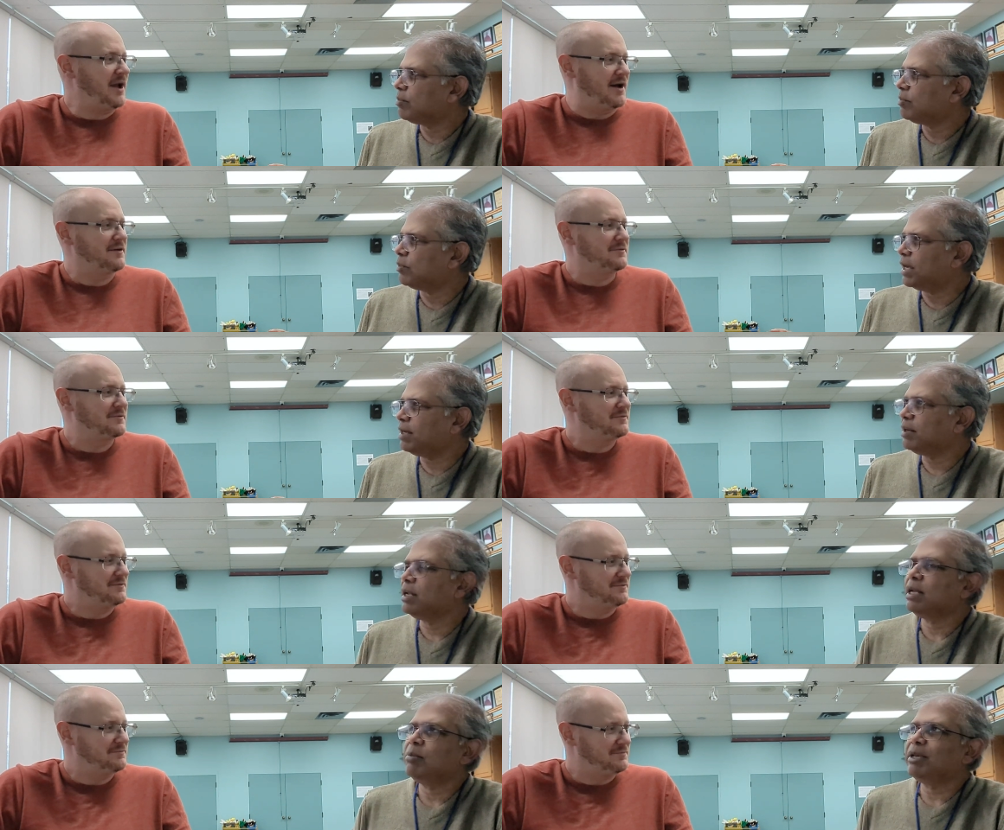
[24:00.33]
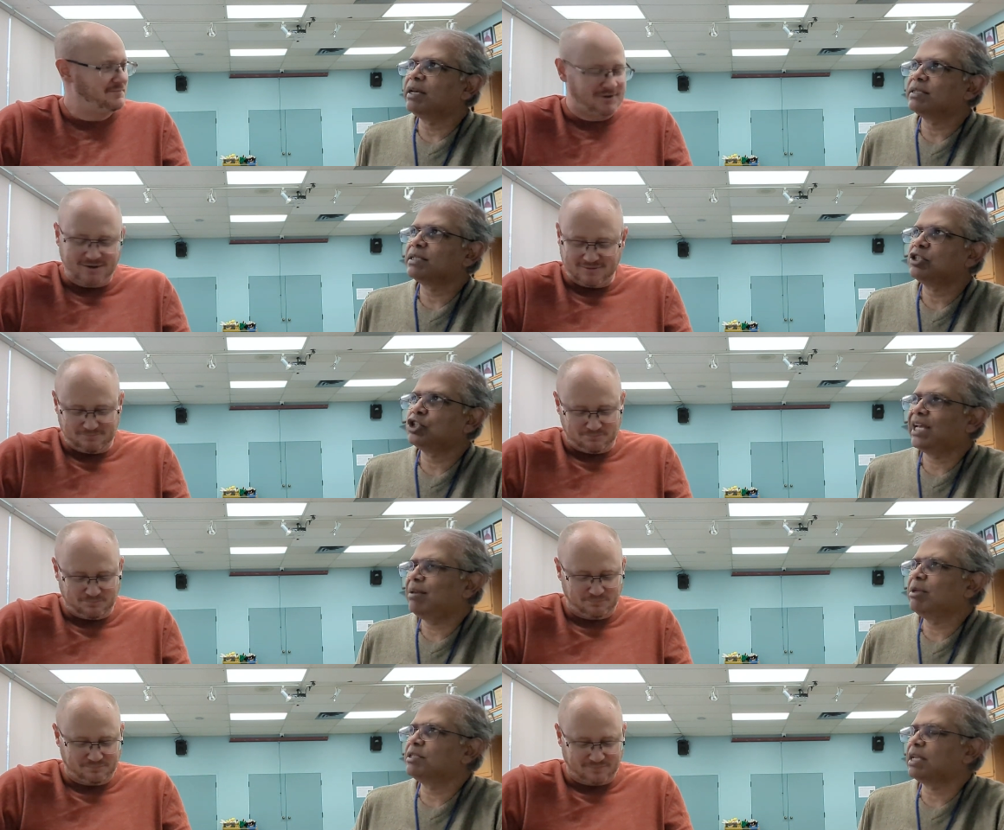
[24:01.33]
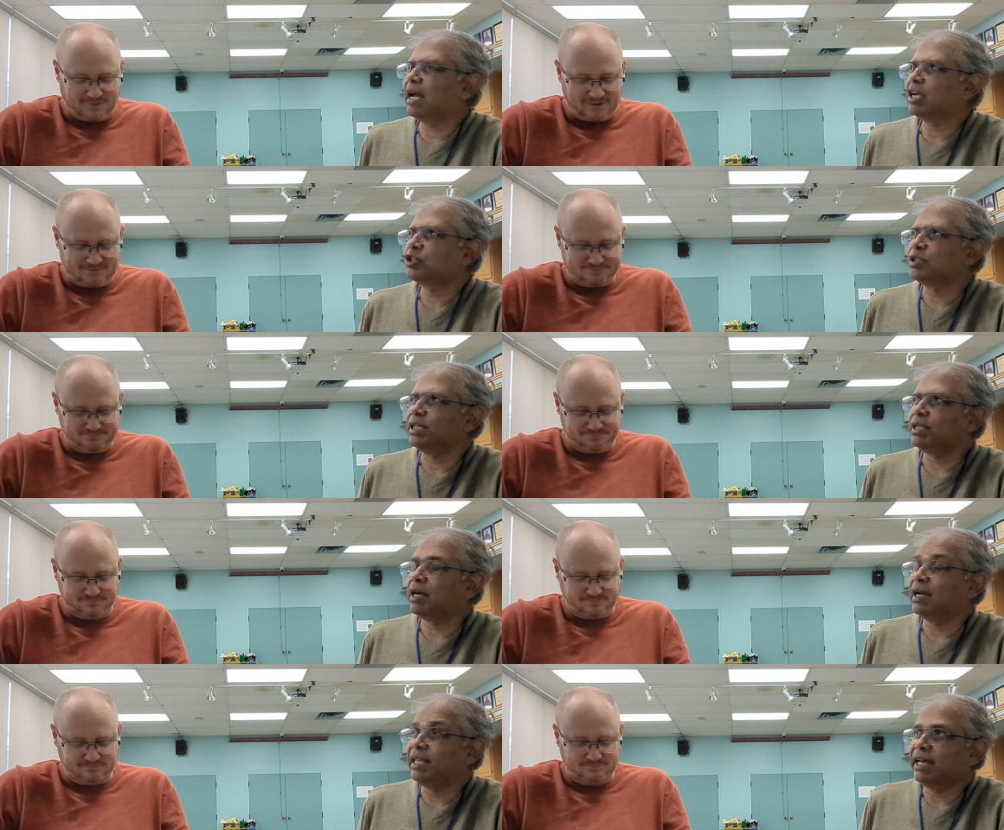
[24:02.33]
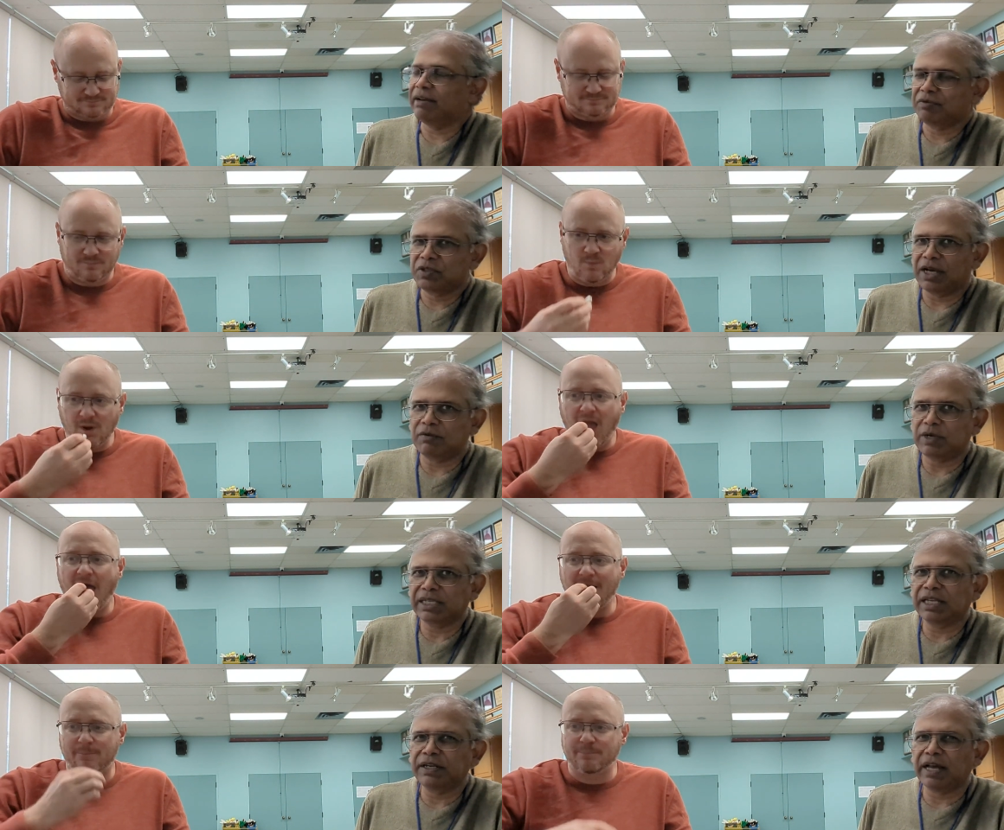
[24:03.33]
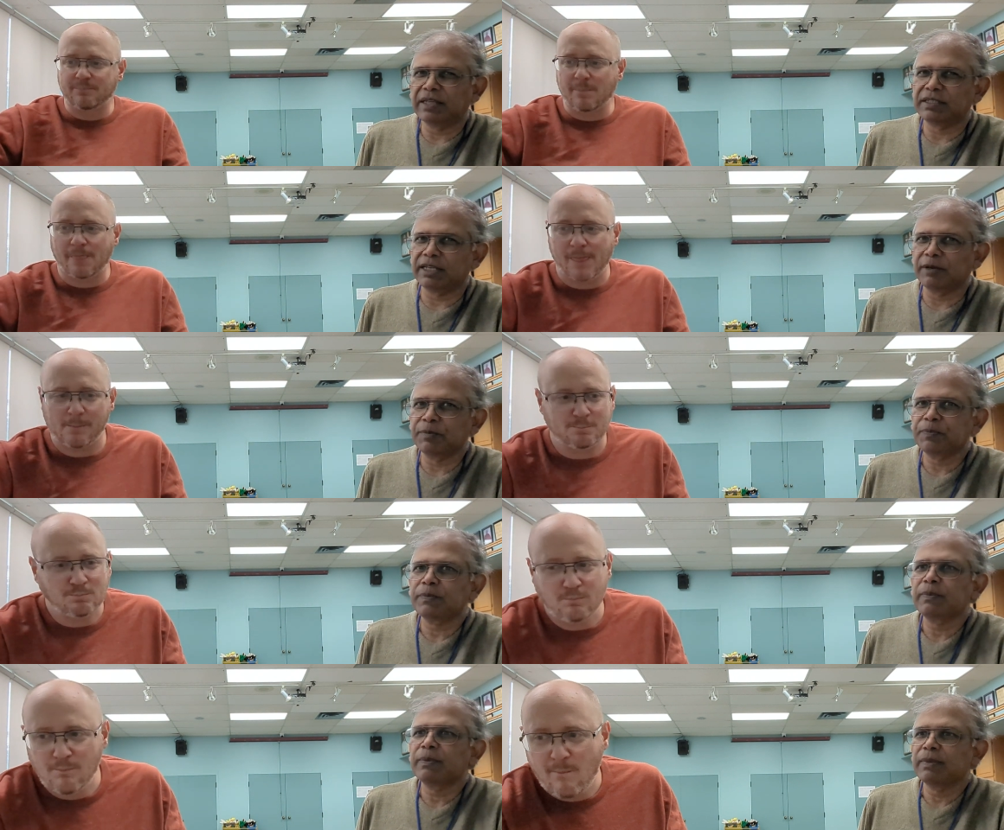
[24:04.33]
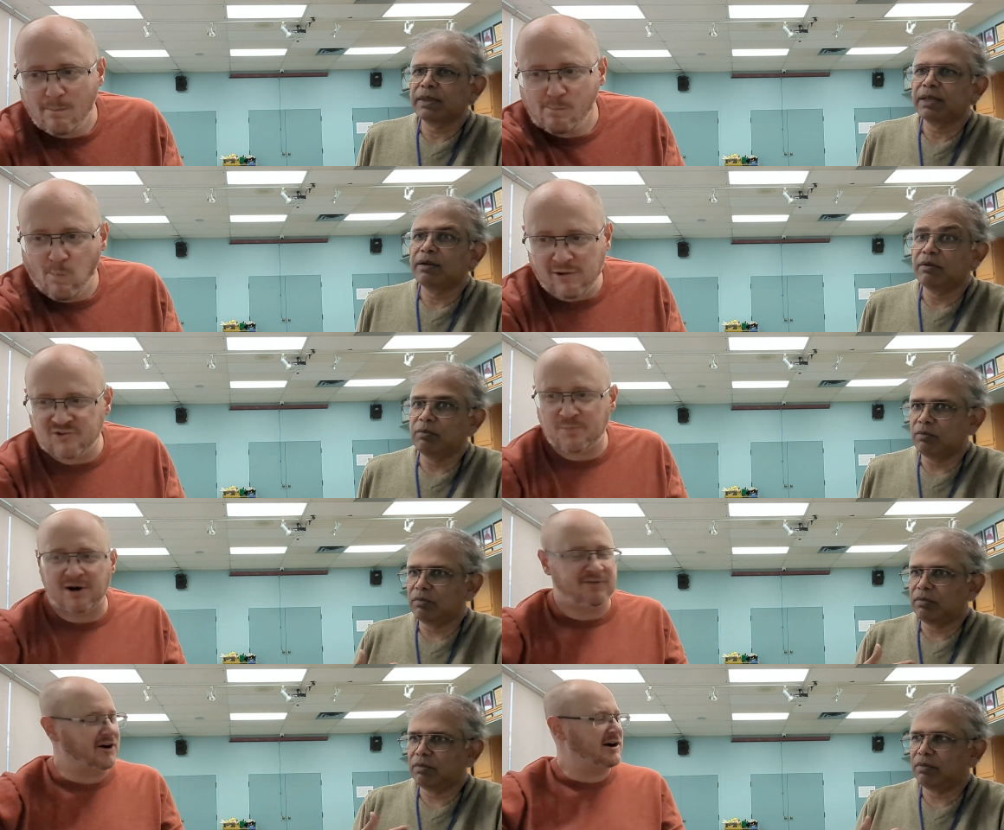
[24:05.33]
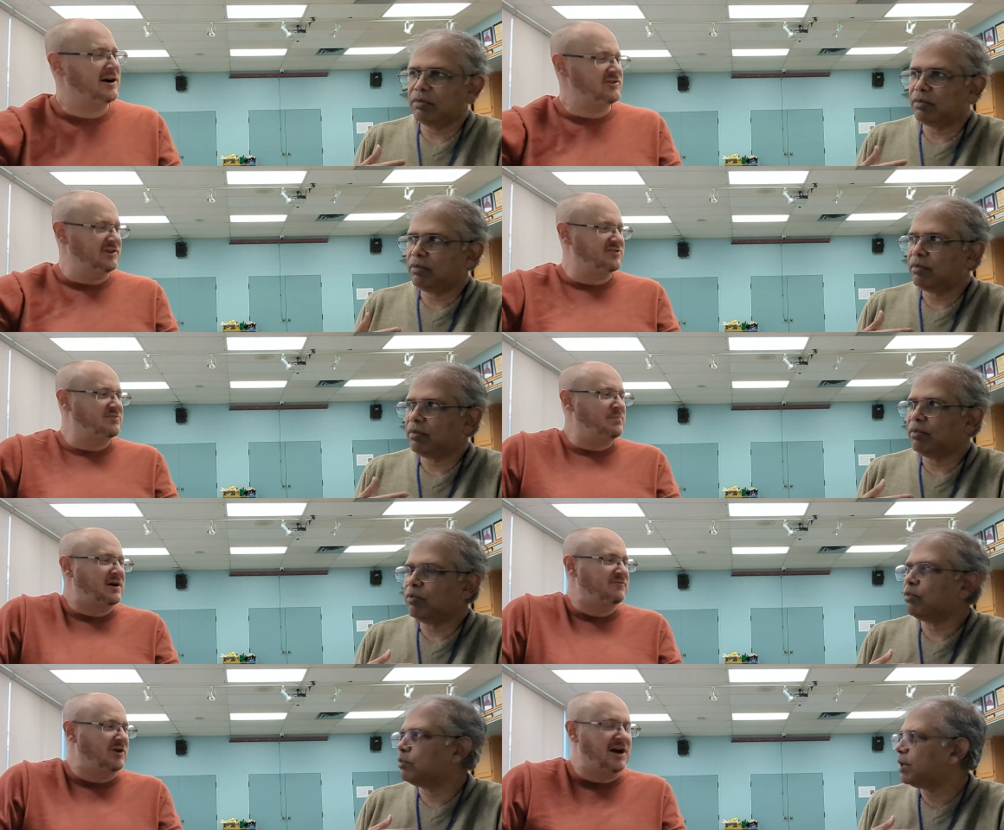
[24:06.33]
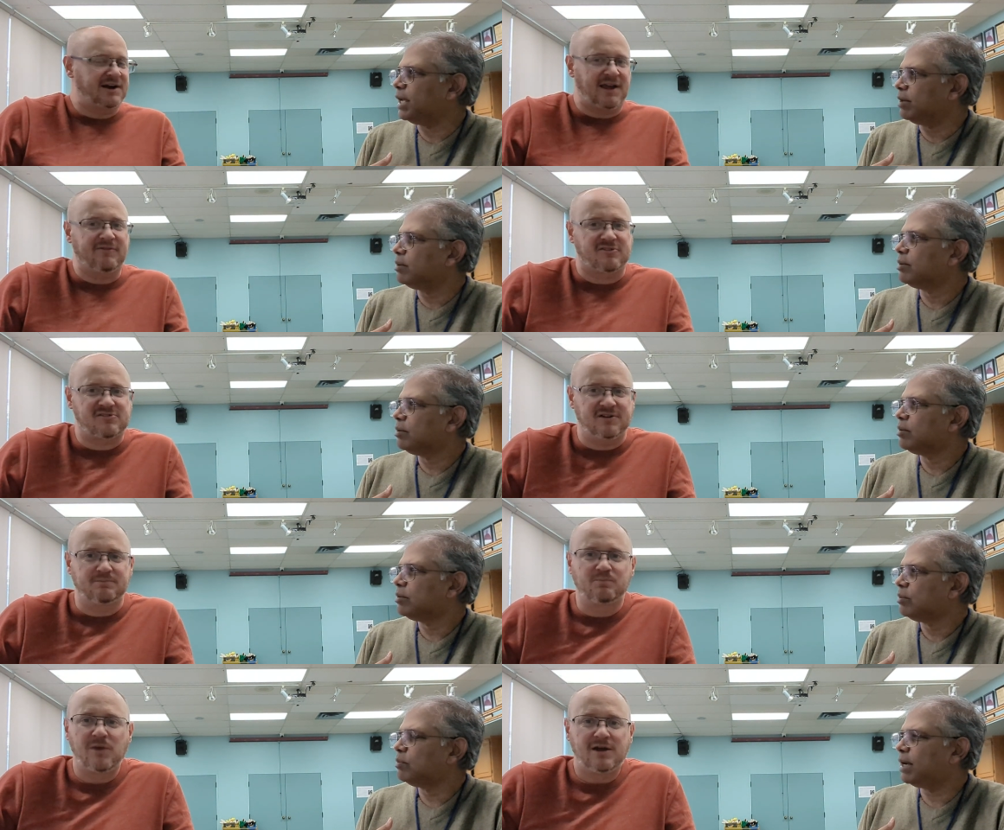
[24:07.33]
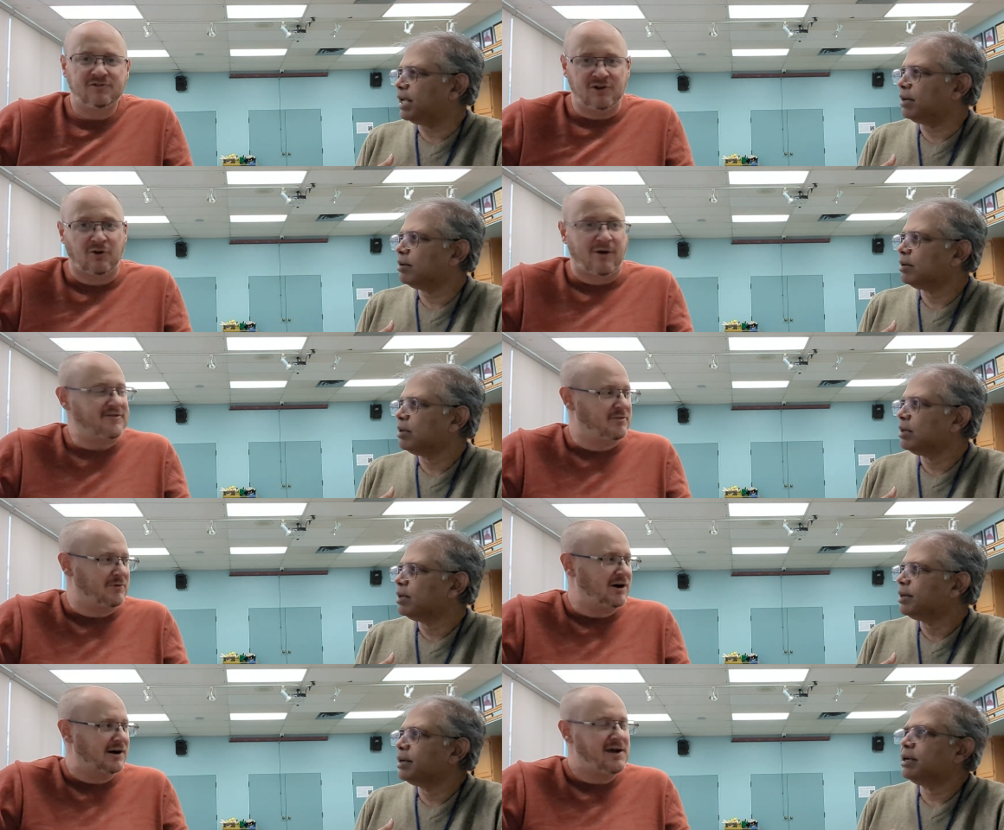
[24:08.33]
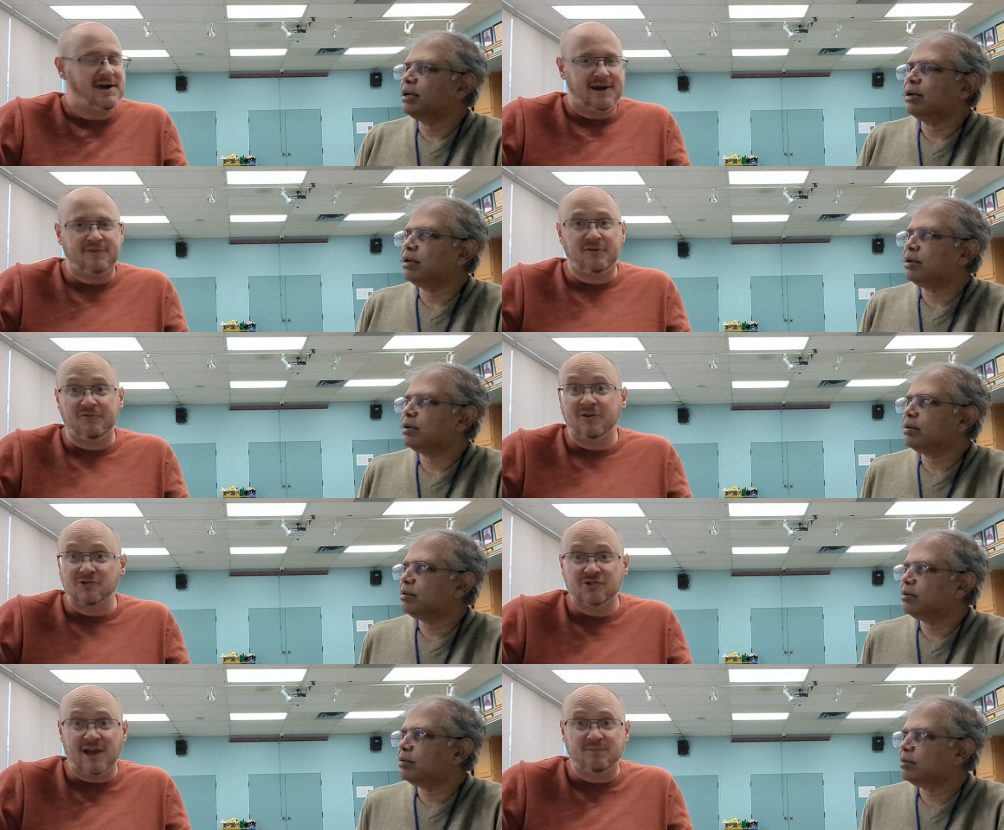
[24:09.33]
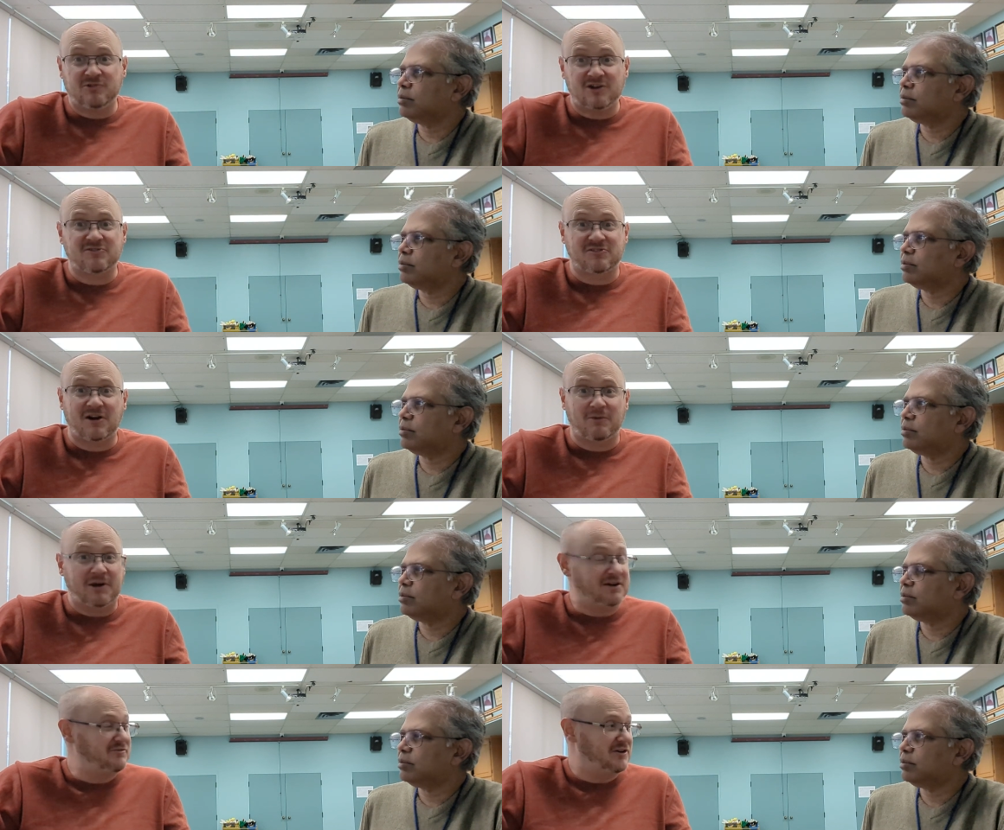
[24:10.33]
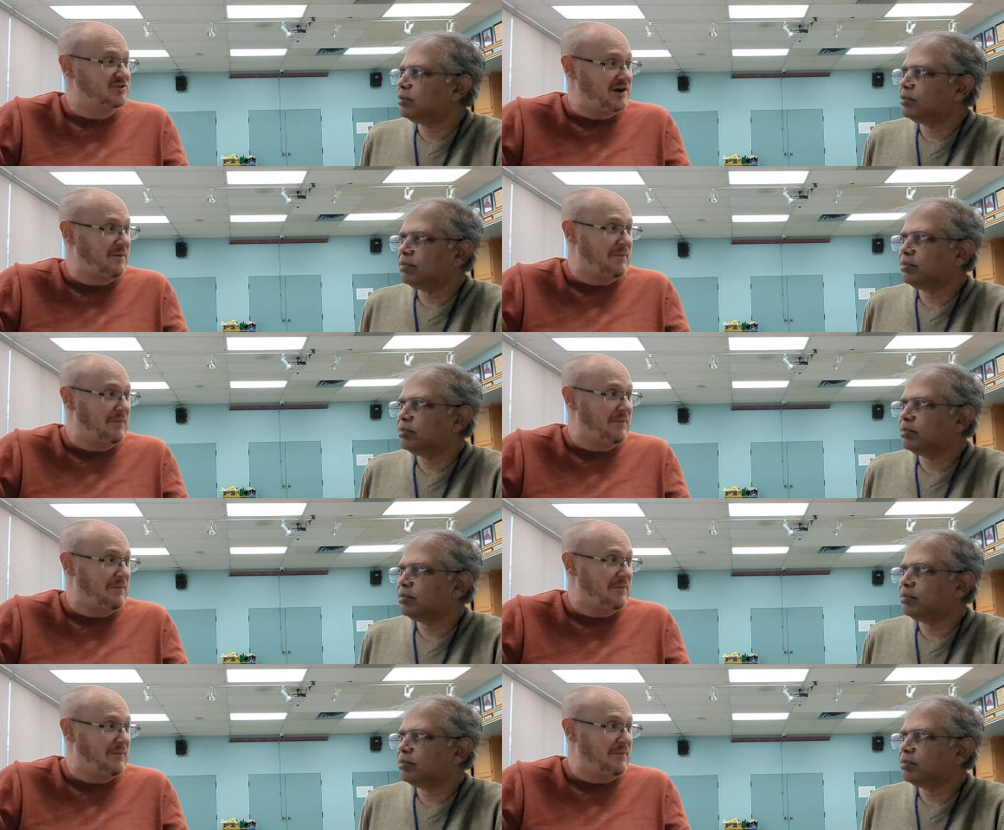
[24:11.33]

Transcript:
Speaker 1: yeah. Right? Because shame is actually a gift of recognizing.
Speaker 2: It's part of our conscience, part of what right. God gave us to right. to know right from wrong. If you feel shame, chances are what you feel shame